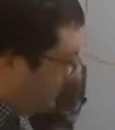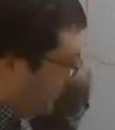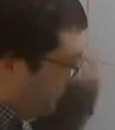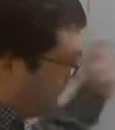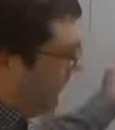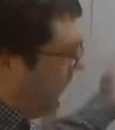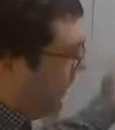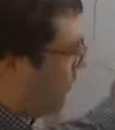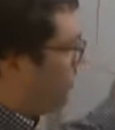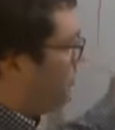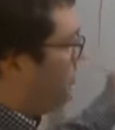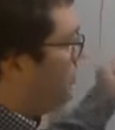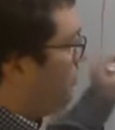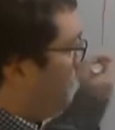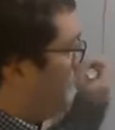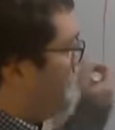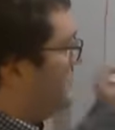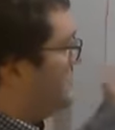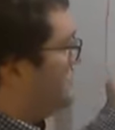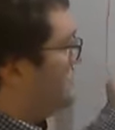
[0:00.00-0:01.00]
a particle
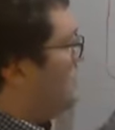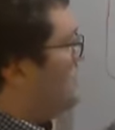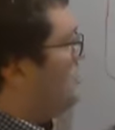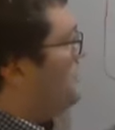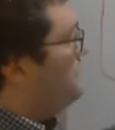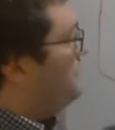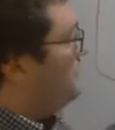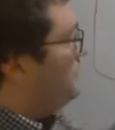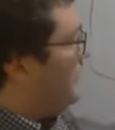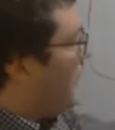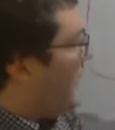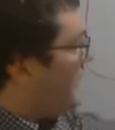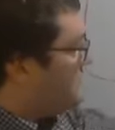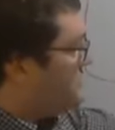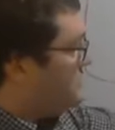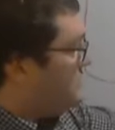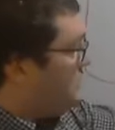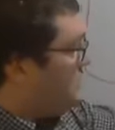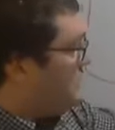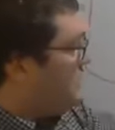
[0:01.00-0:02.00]
with a certain
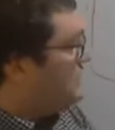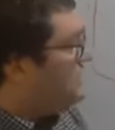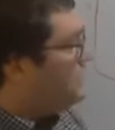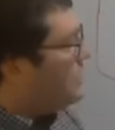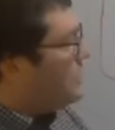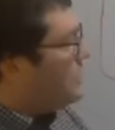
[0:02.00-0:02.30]
velocity